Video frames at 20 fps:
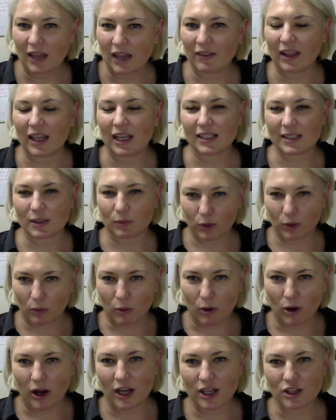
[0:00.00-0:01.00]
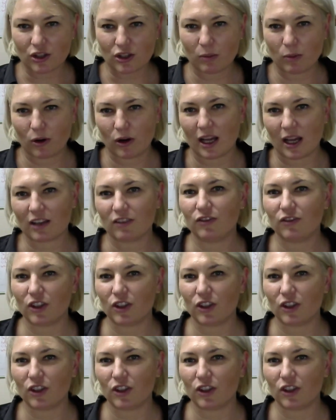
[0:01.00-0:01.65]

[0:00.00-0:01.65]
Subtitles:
and that is a proprietary product,